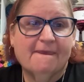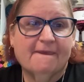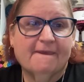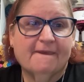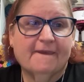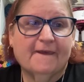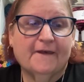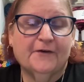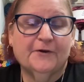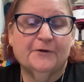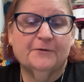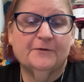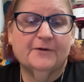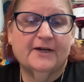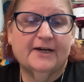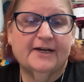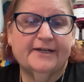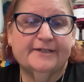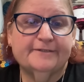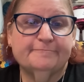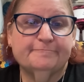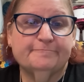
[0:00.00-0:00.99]
So
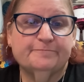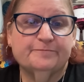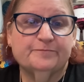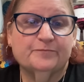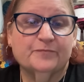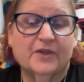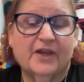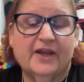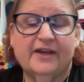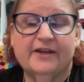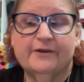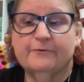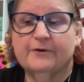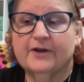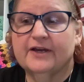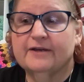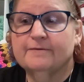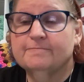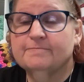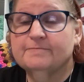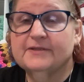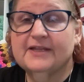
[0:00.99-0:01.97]

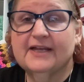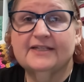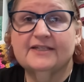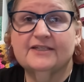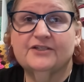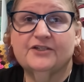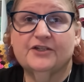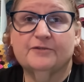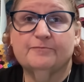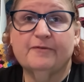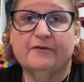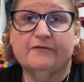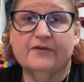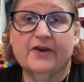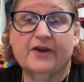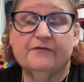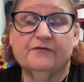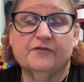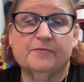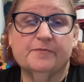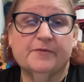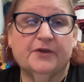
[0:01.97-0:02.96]
anyway, but that's just my
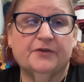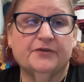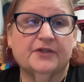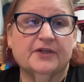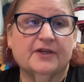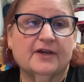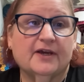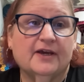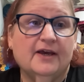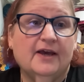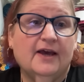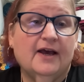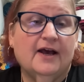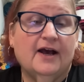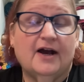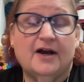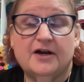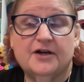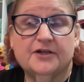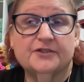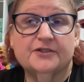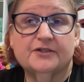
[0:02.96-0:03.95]
favorite music.
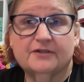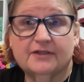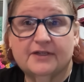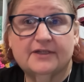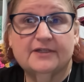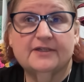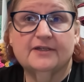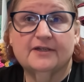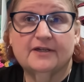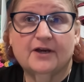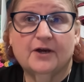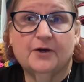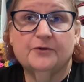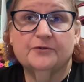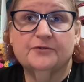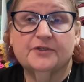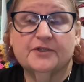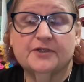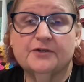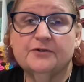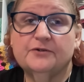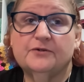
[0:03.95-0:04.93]
I also listen to old
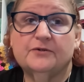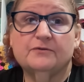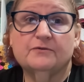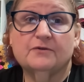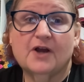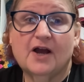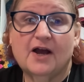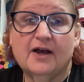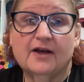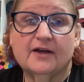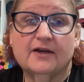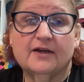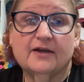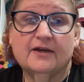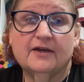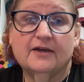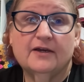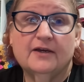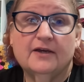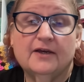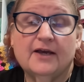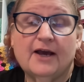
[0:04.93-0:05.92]
school rock.
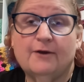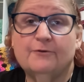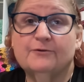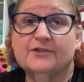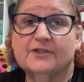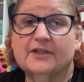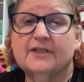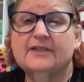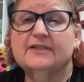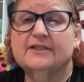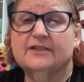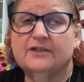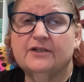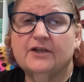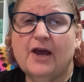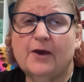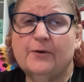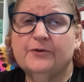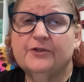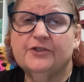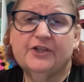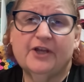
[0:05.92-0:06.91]
I was
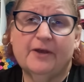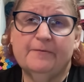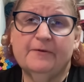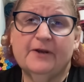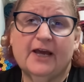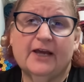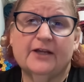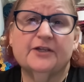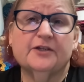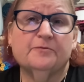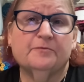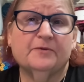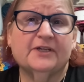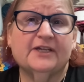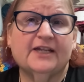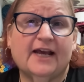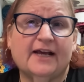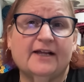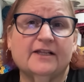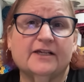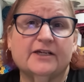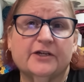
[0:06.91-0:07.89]
jamming out to
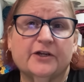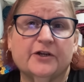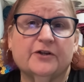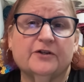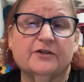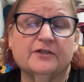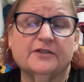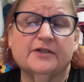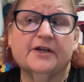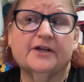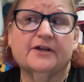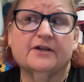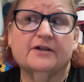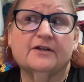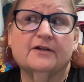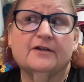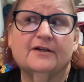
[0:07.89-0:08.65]
Metallica earlier.